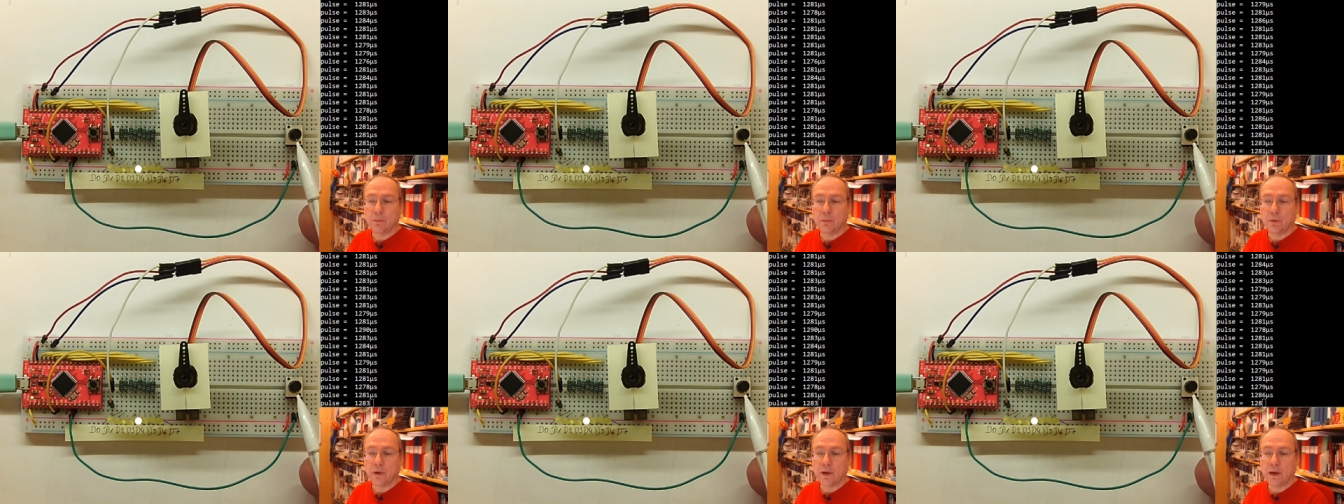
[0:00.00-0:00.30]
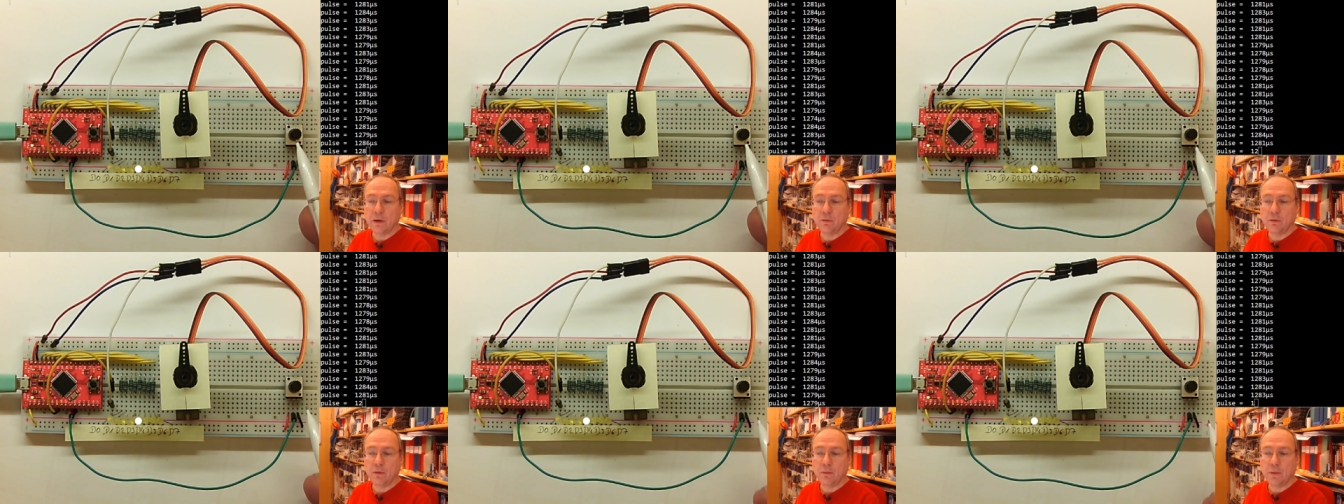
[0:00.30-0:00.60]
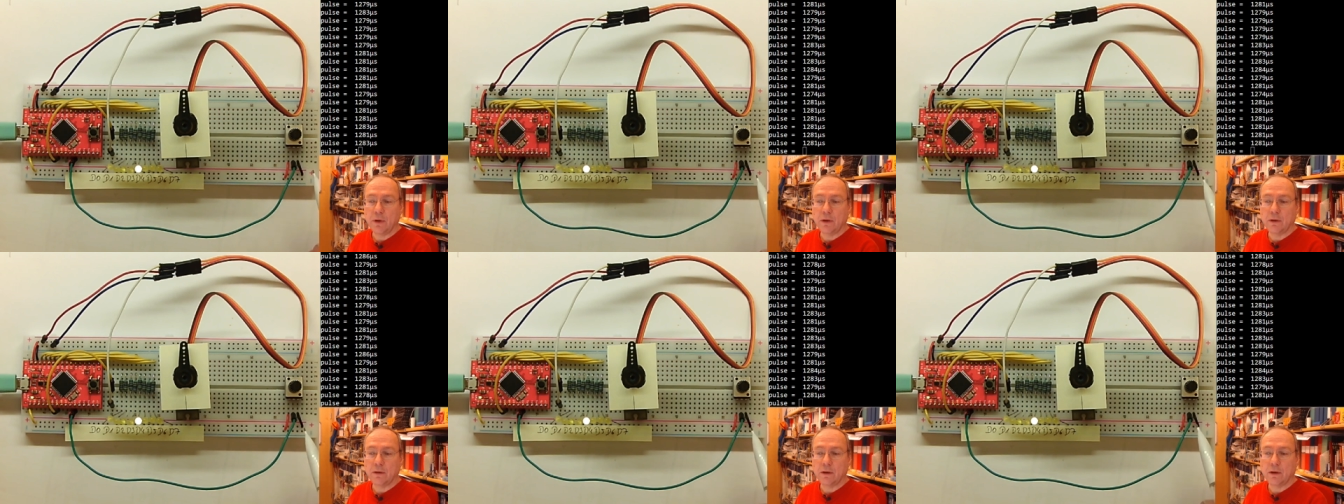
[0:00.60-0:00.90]

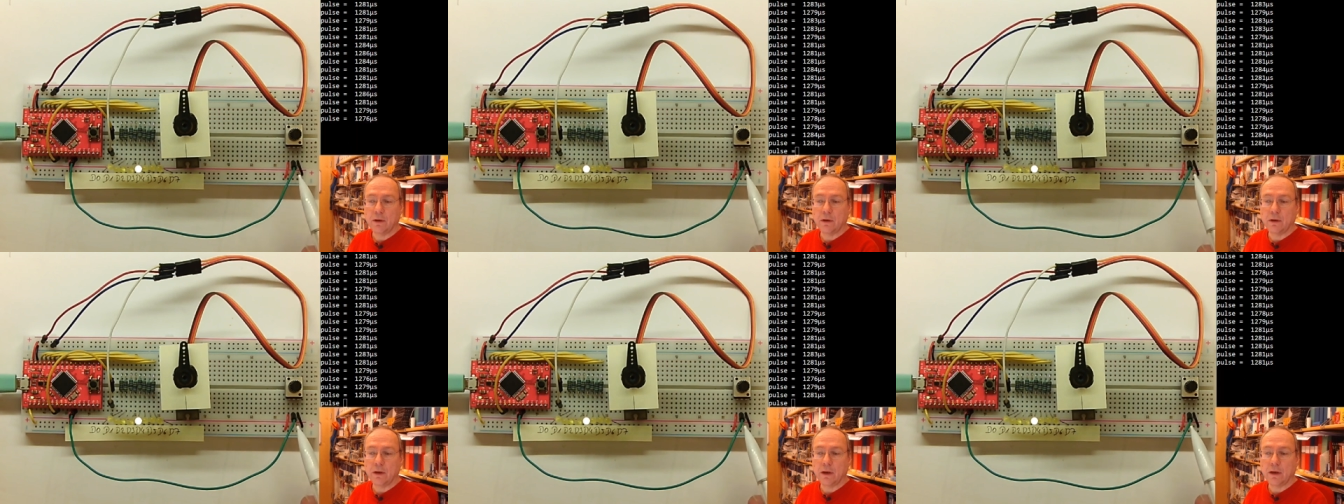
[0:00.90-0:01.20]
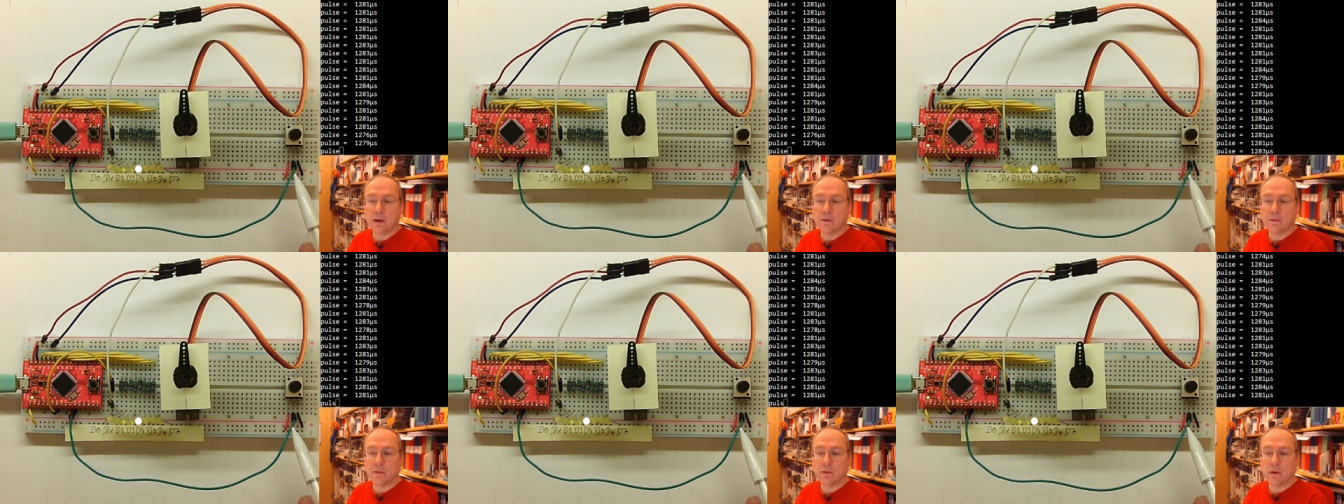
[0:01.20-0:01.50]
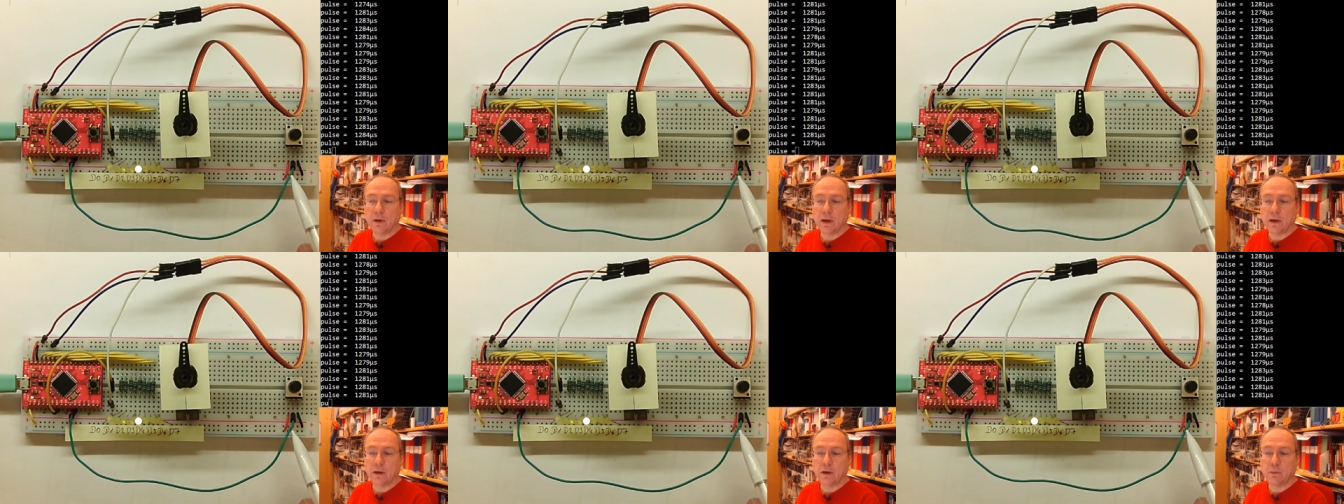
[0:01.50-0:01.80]
potentiometer is
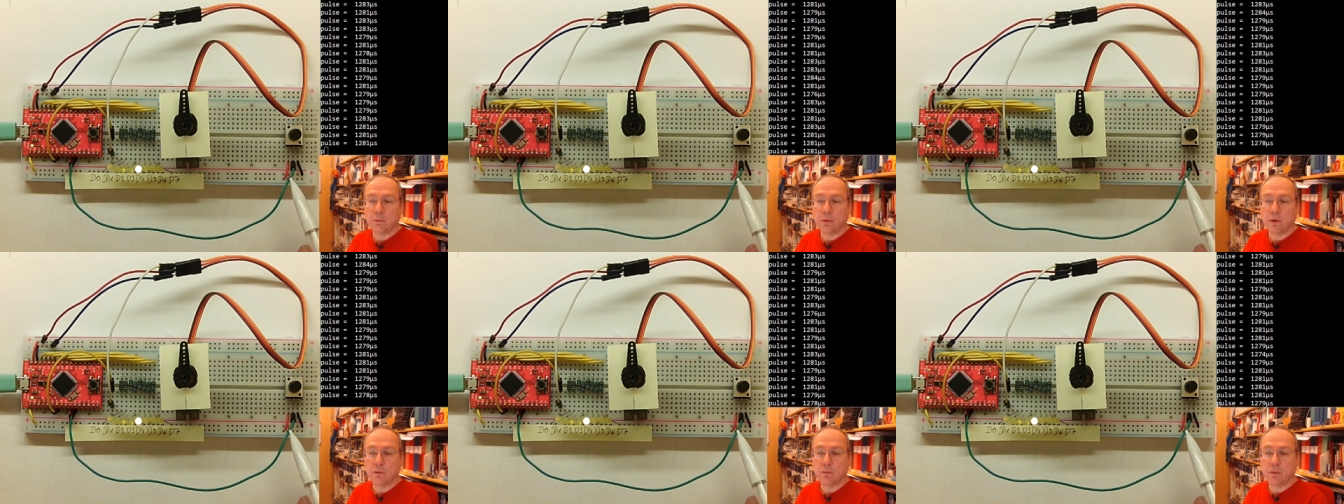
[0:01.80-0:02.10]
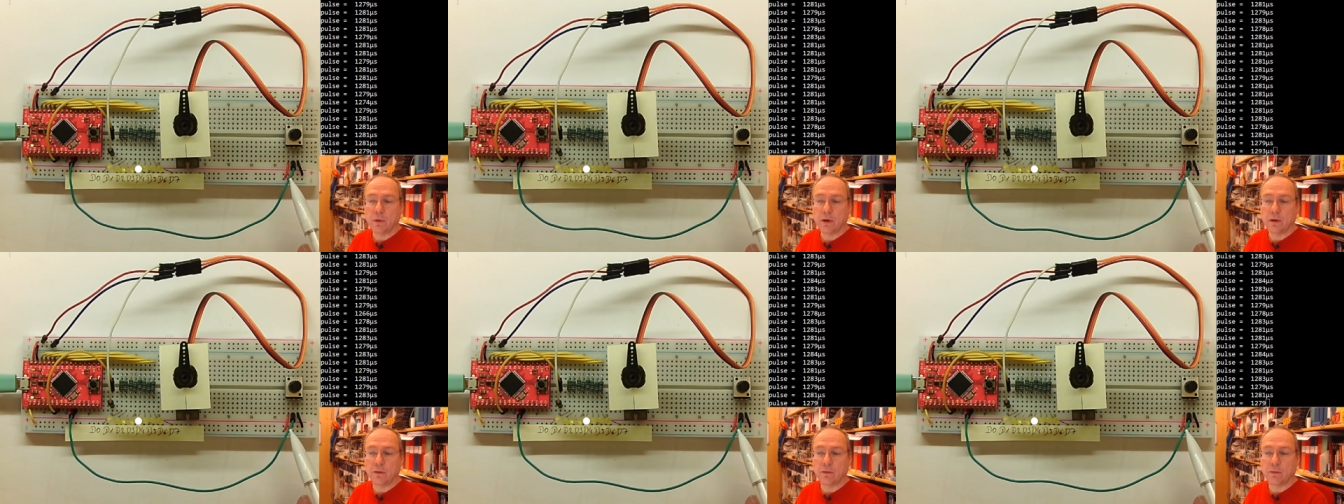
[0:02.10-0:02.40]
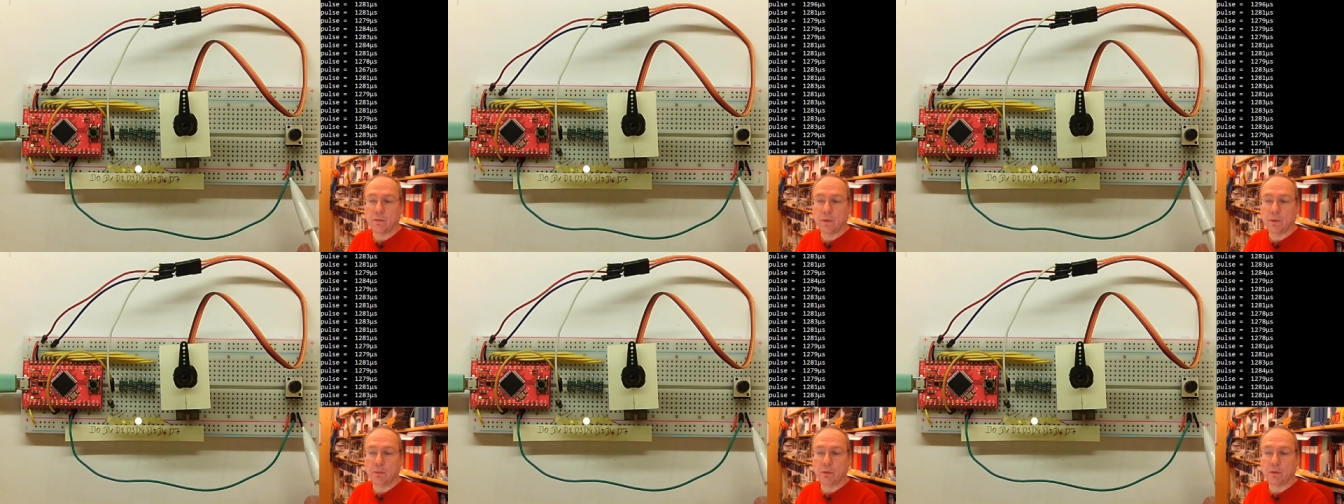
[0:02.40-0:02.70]
connected between
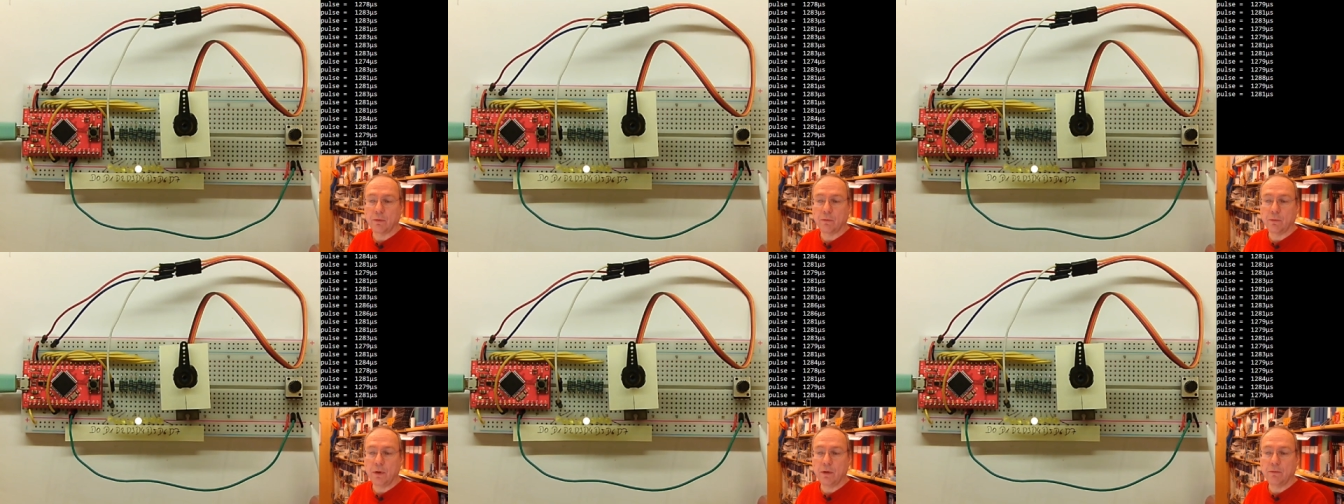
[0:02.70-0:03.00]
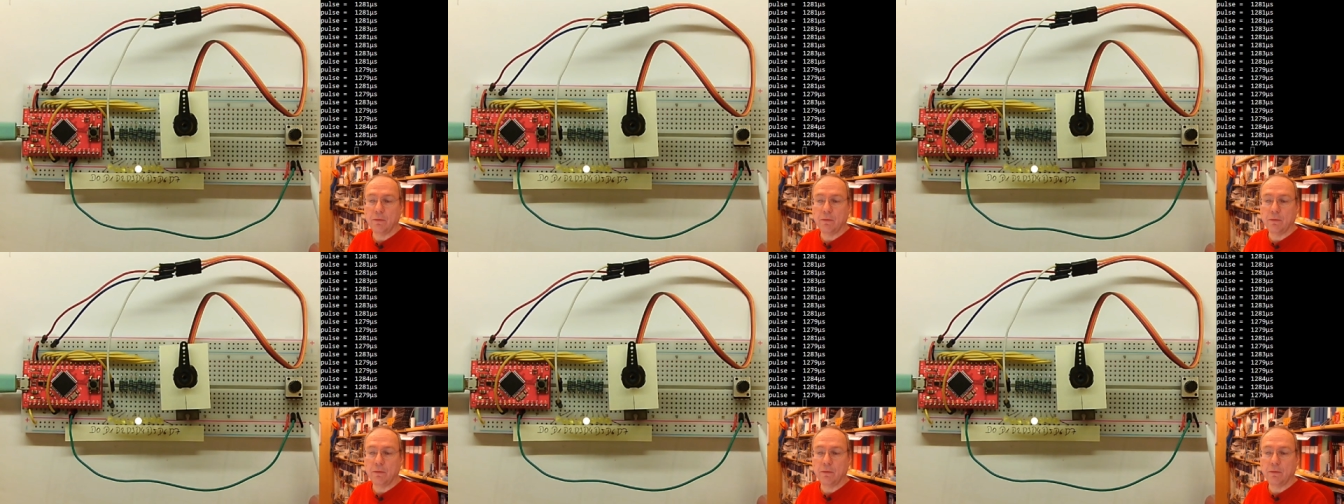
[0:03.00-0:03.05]
3.3